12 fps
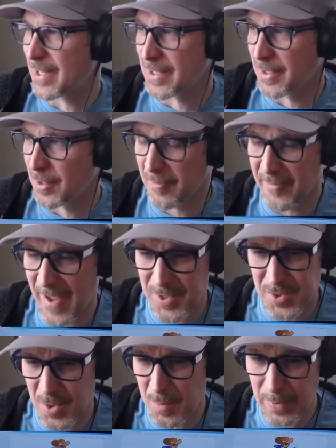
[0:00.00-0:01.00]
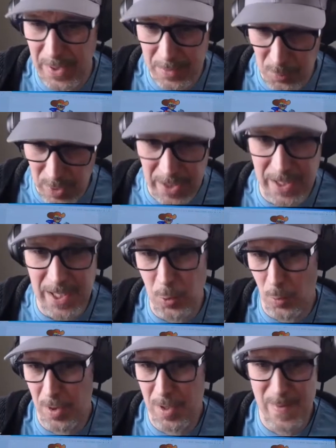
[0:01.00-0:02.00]
it a little faster. But really, in
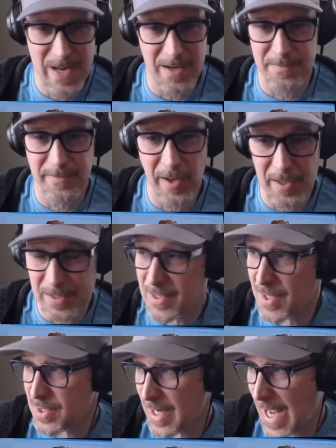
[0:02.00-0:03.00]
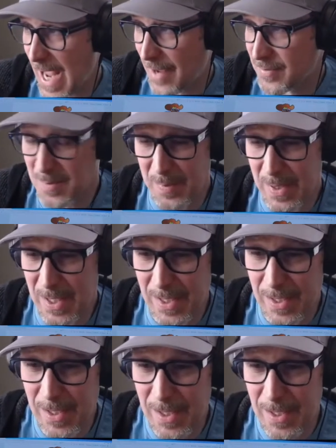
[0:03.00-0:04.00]
order to make it fun, it doesn't have to
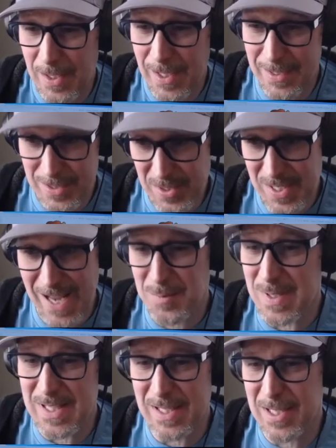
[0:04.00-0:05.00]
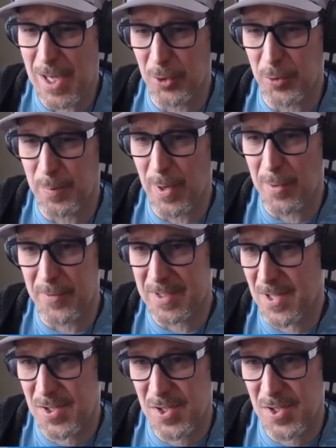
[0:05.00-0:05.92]
be detailed or perfect. This